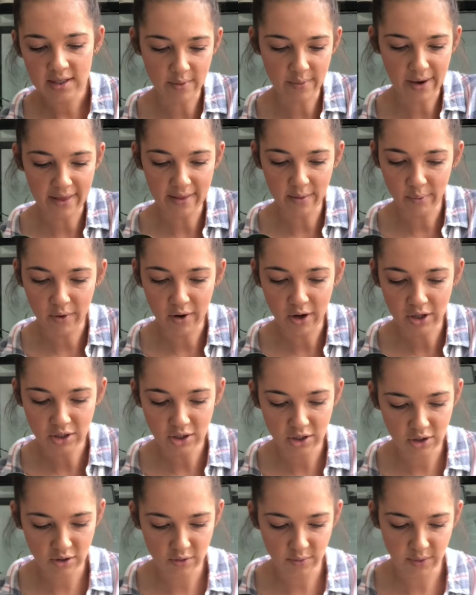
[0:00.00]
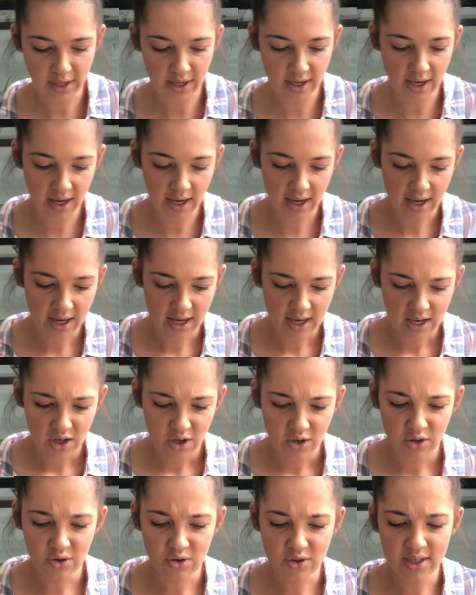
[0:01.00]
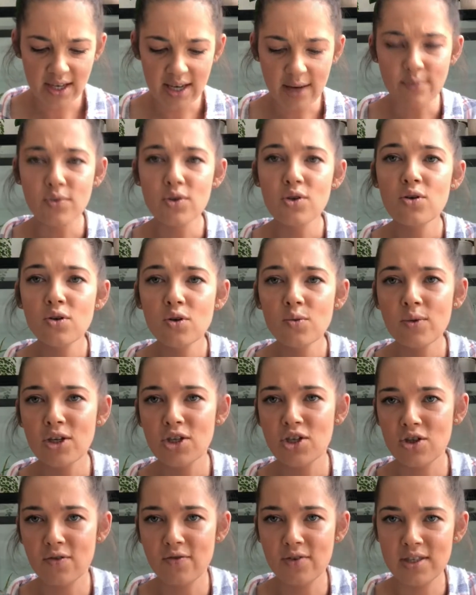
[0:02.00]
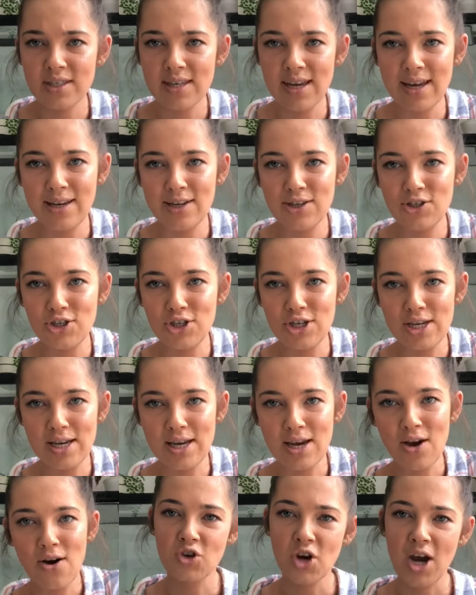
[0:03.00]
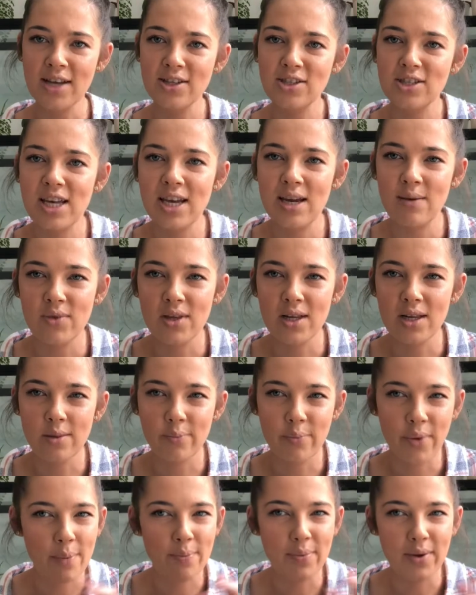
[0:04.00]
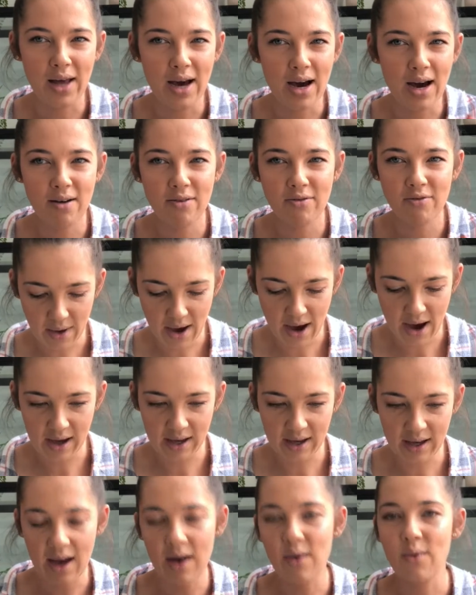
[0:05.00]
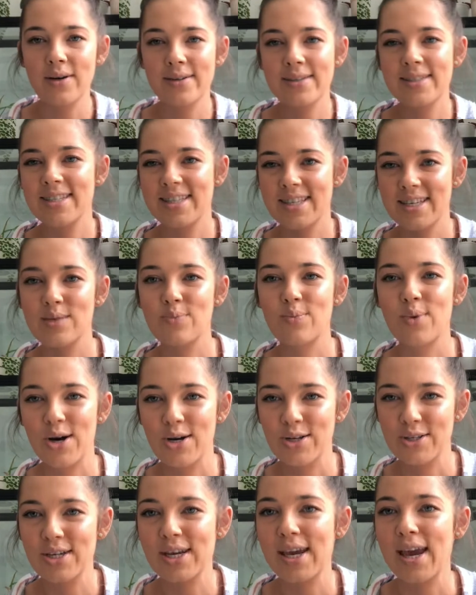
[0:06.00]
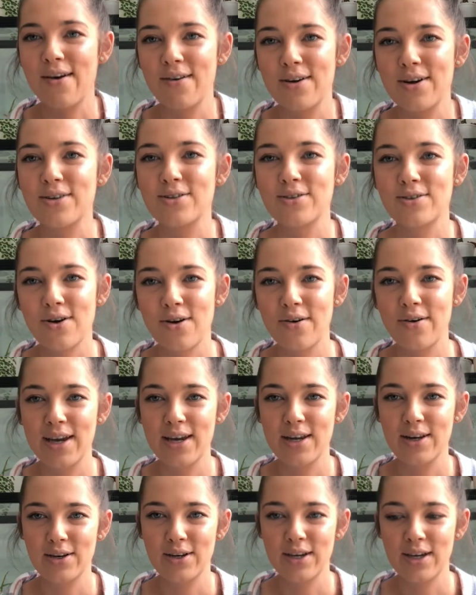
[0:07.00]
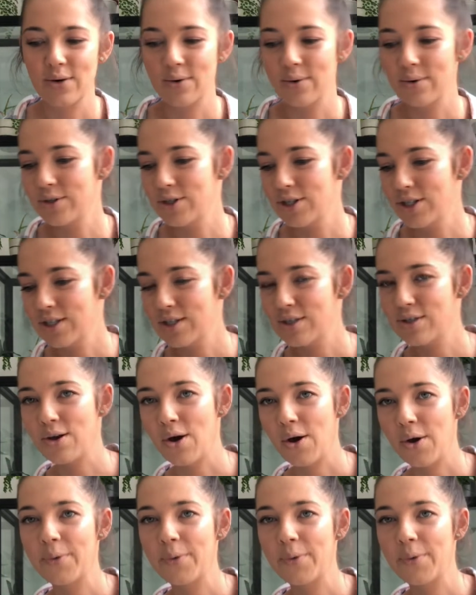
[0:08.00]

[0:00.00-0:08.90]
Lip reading: mother plant to be using up too much of its energy trying to keep the little pup alive. I want this plant to carry on growing and looking gorgeous. So